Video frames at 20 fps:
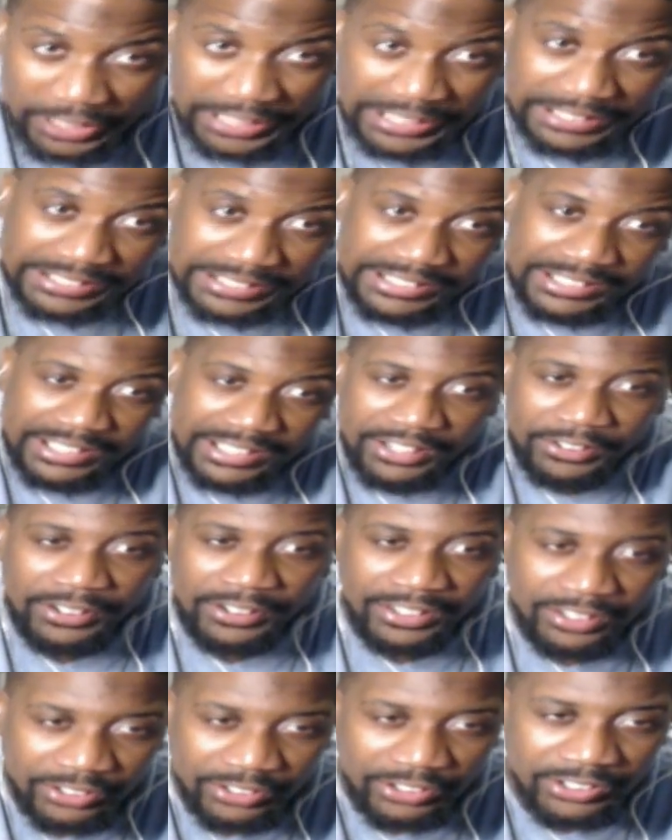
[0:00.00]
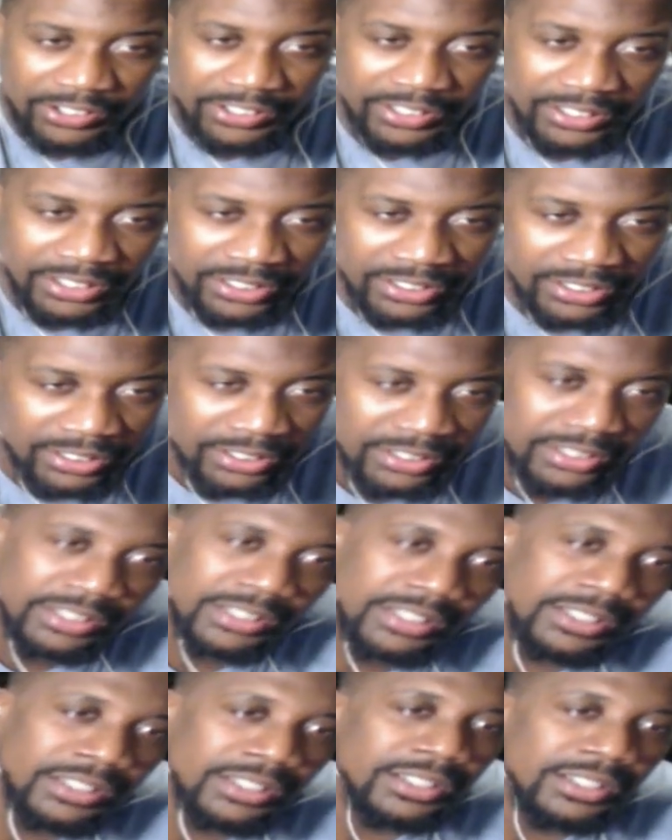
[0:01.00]
eighteen karat, holy.
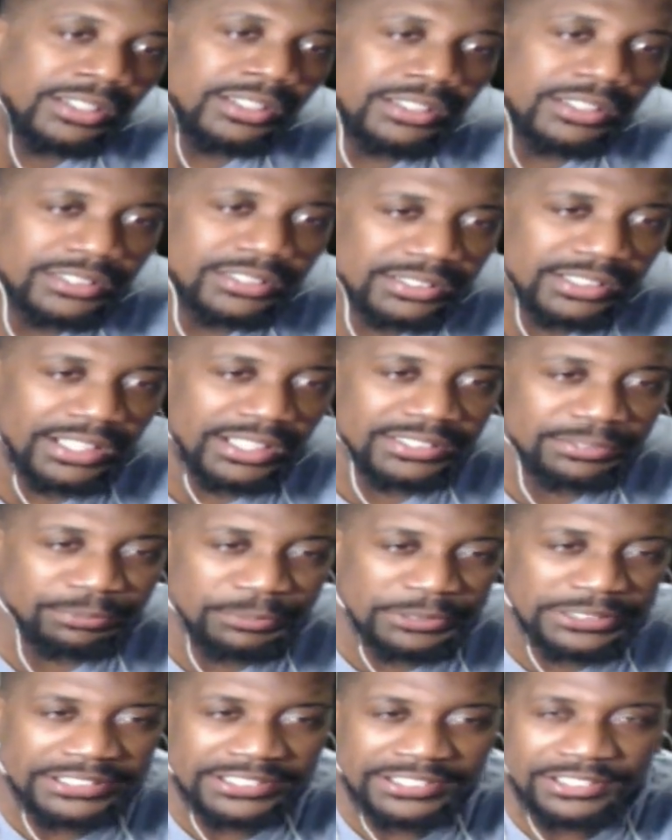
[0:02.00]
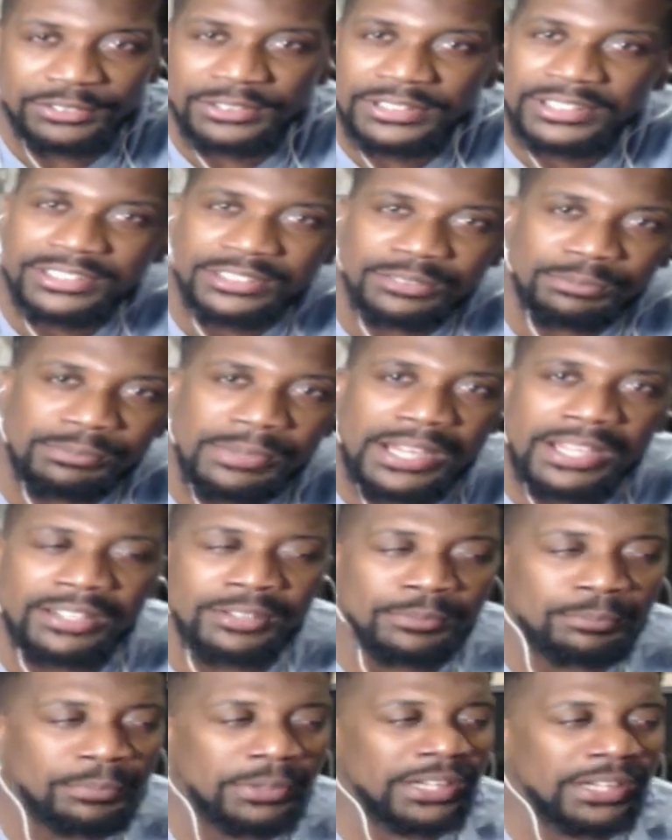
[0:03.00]
This guy's mysterious,
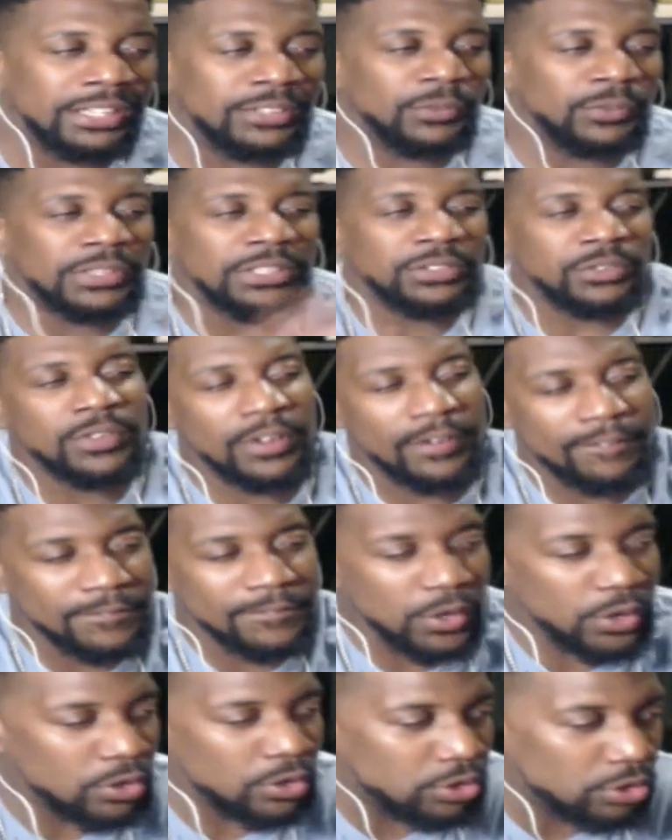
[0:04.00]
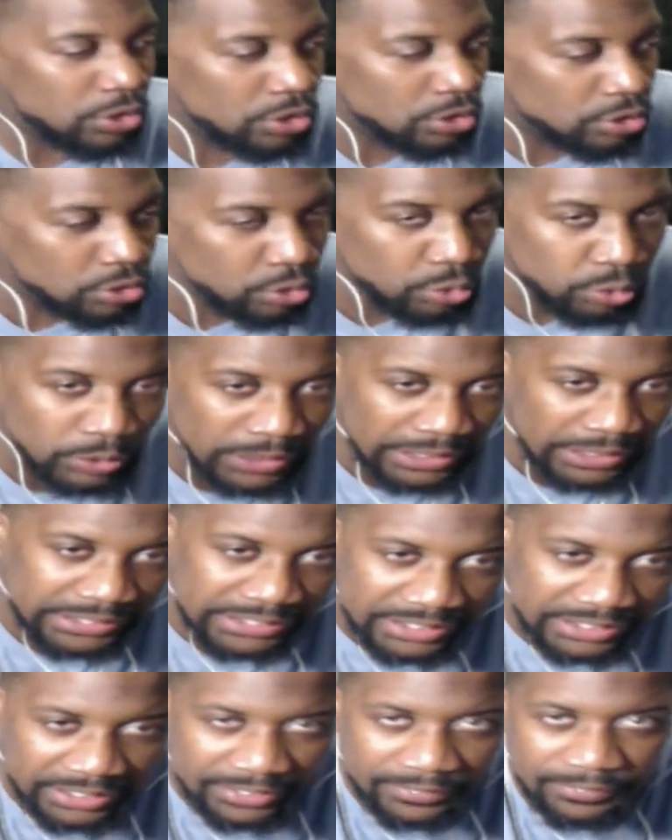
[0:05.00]
man. But anyway, without further ado, that's
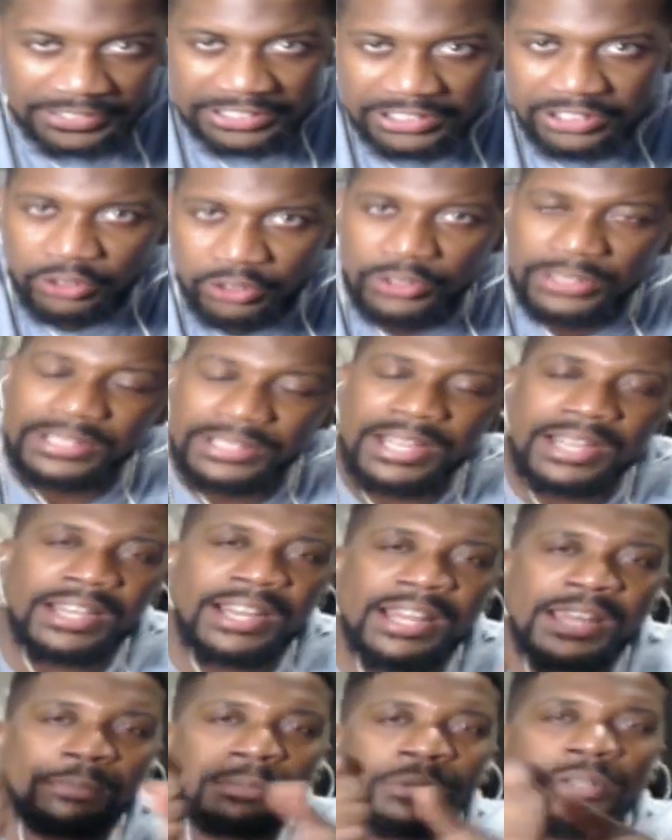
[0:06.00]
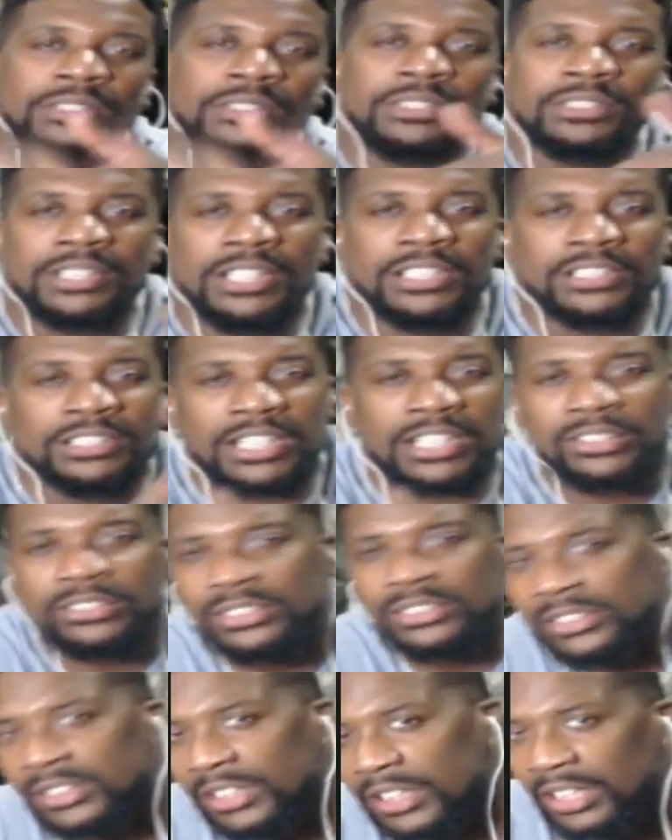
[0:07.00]
another video. Hit that like button. That track
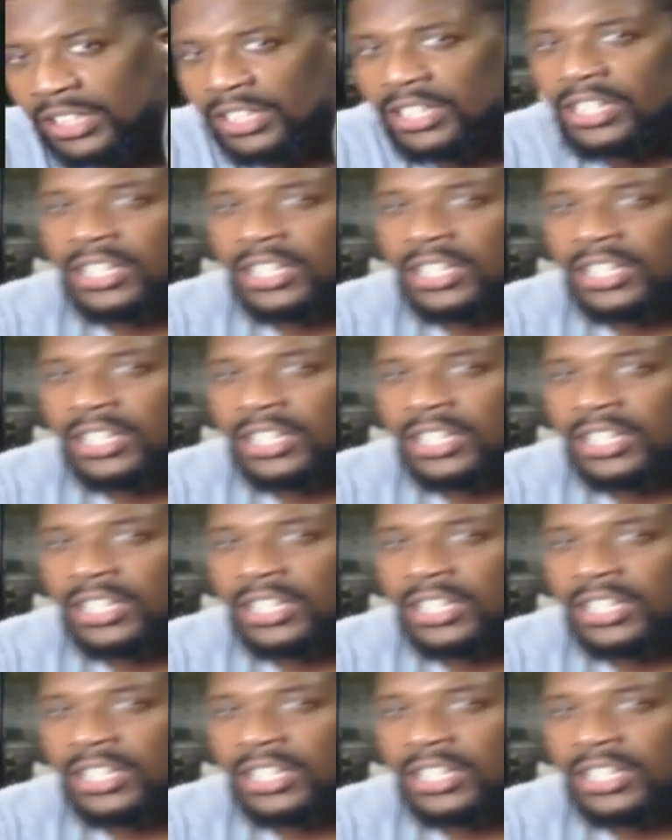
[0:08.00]
was lit.